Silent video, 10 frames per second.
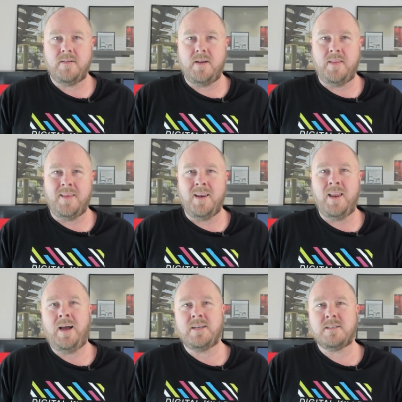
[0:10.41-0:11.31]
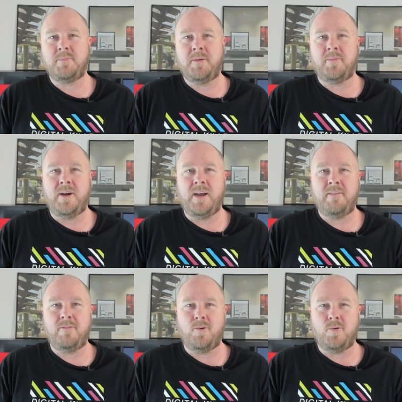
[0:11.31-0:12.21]
and the last BIM
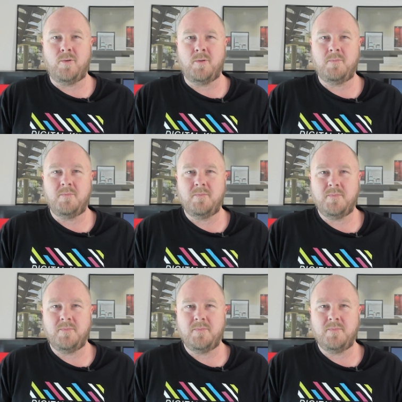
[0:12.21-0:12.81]
rant for